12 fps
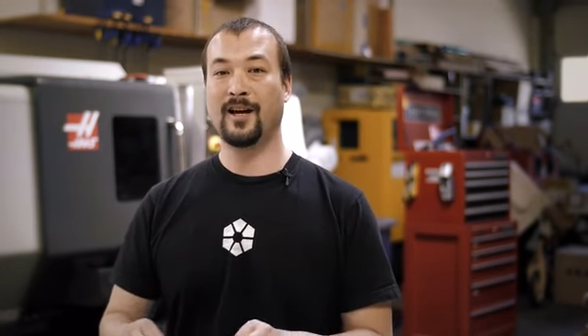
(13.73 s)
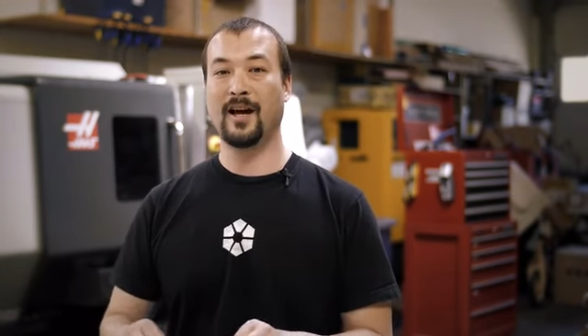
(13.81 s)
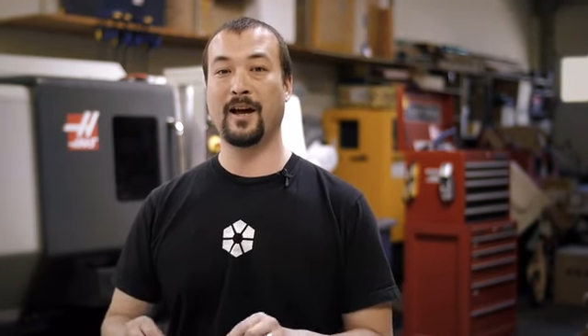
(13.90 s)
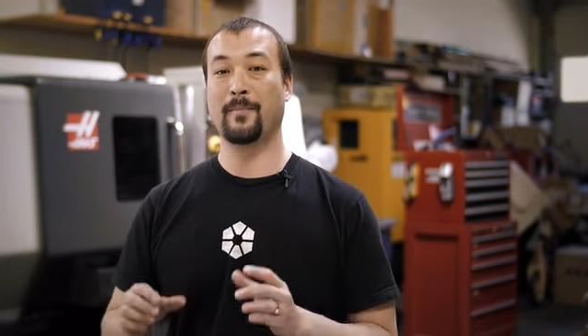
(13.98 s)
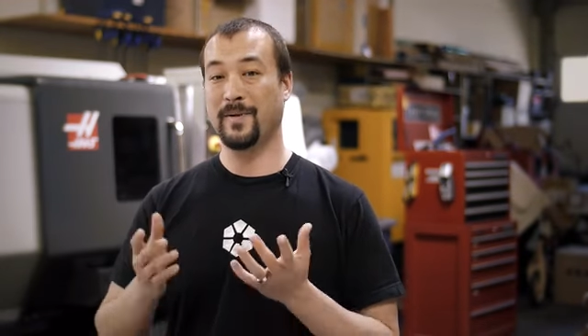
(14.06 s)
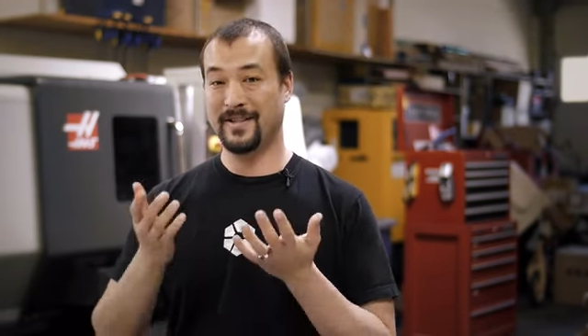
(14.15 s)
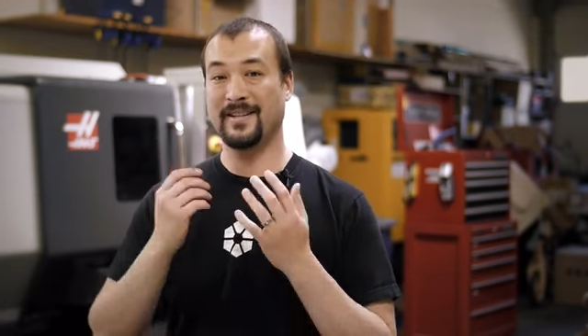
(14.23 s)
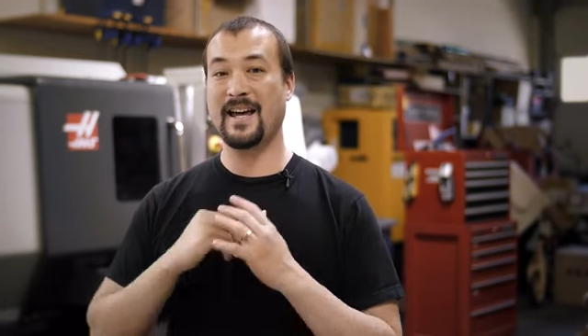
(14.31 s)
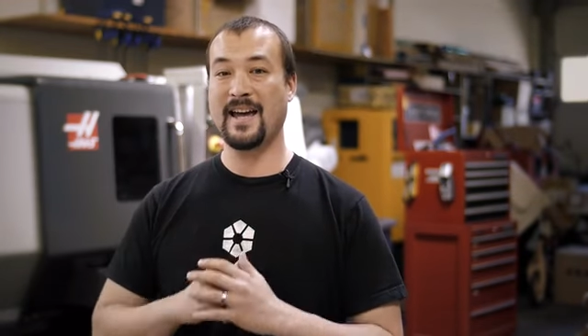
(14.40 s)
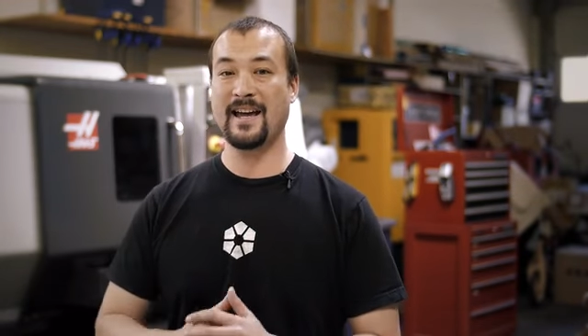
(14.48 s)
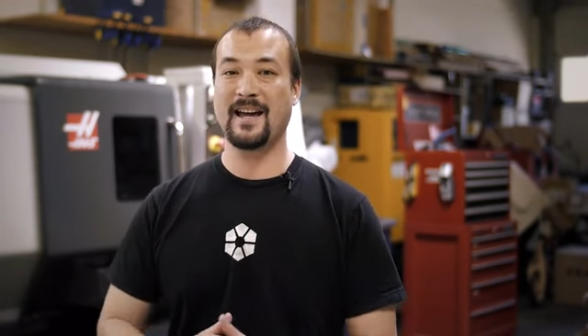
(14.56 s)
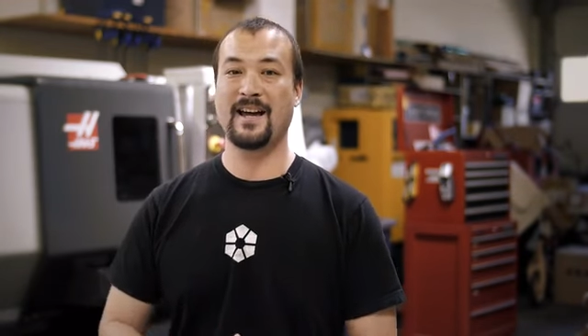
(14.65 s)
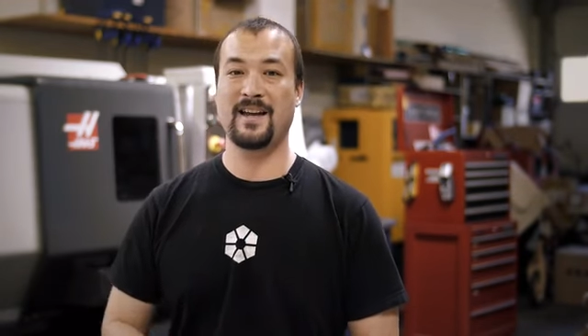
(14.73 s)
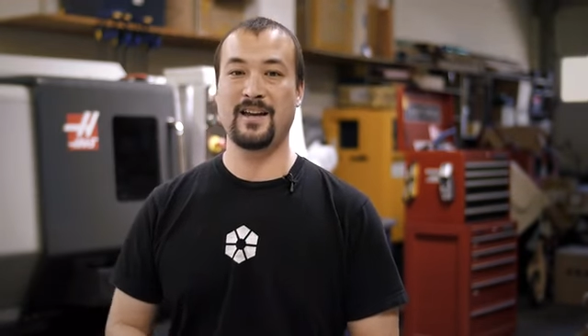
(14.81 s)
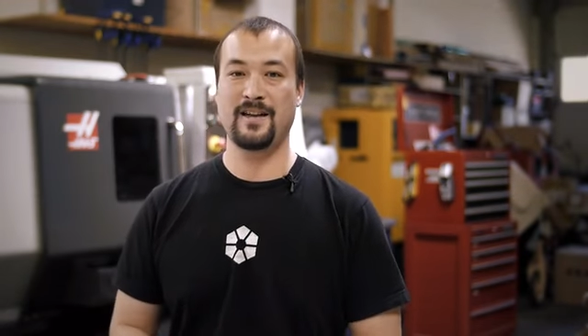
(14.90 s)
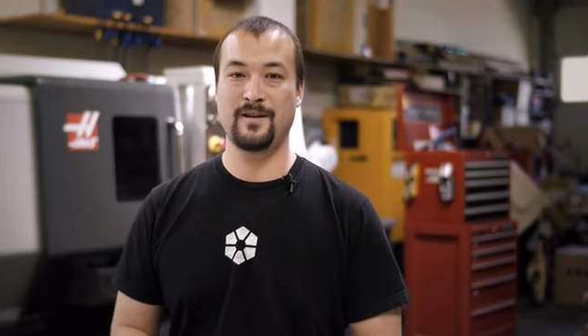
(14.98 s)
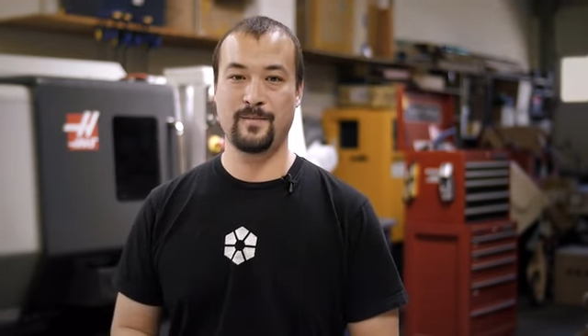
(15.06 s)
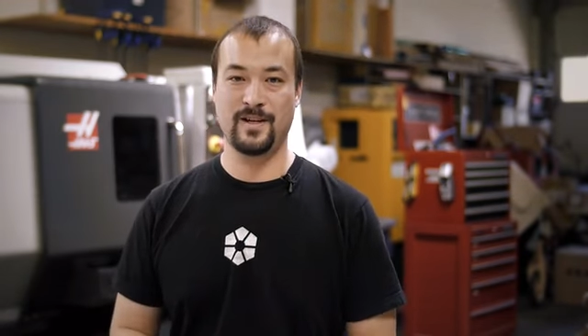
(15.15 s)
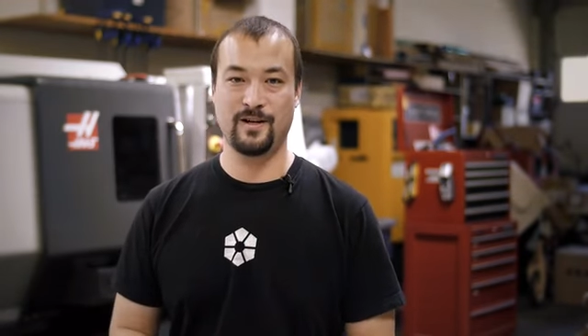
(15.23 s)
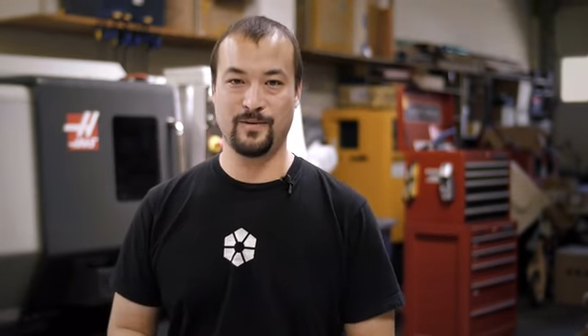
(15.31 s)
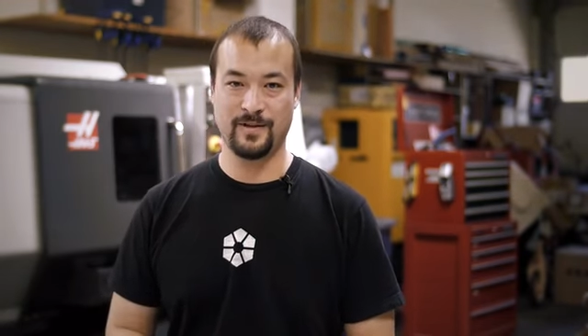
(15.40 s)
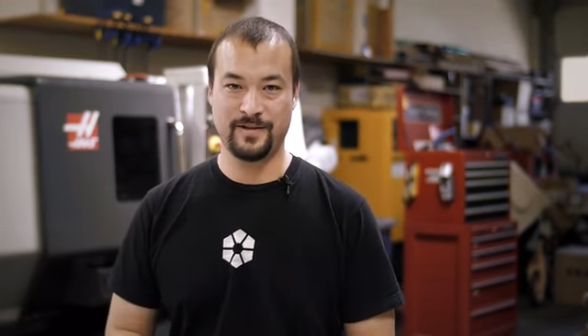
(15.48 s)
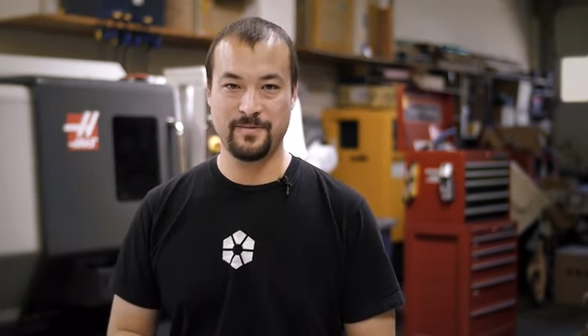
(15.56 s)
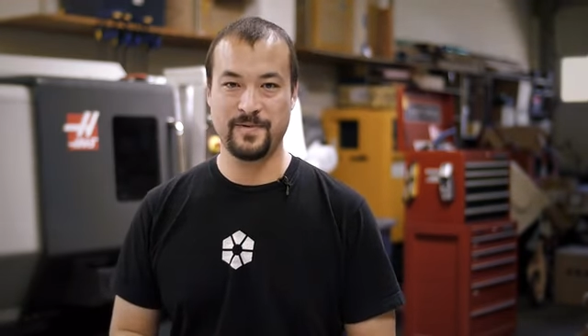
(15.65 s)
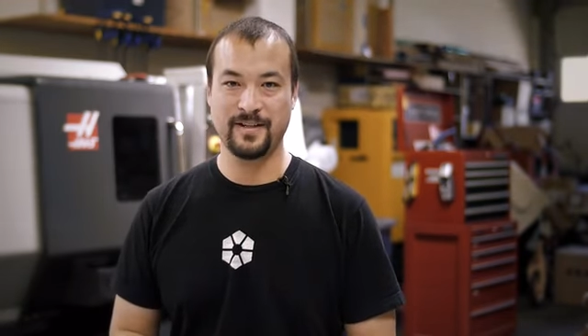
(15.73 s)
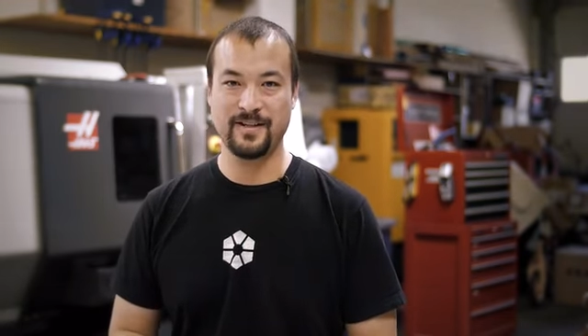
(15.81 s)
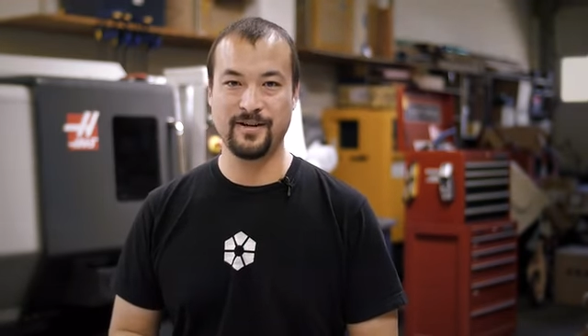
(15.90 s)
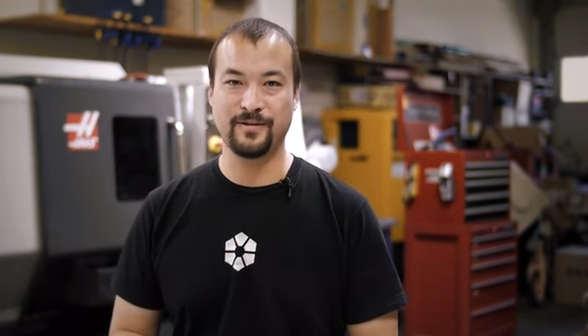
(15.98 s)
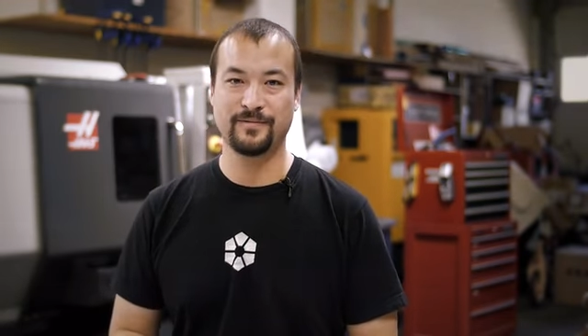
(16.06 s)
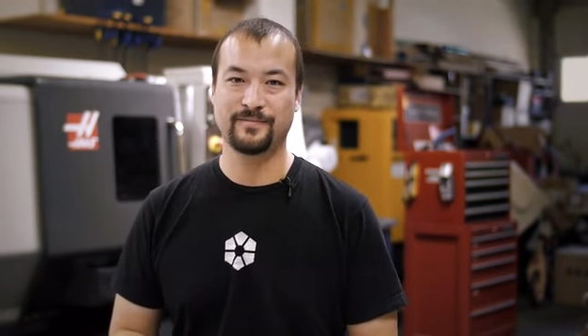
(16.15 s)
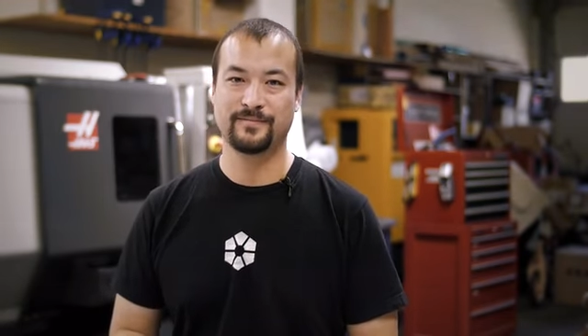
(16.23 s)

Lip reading: but today I am here with something new.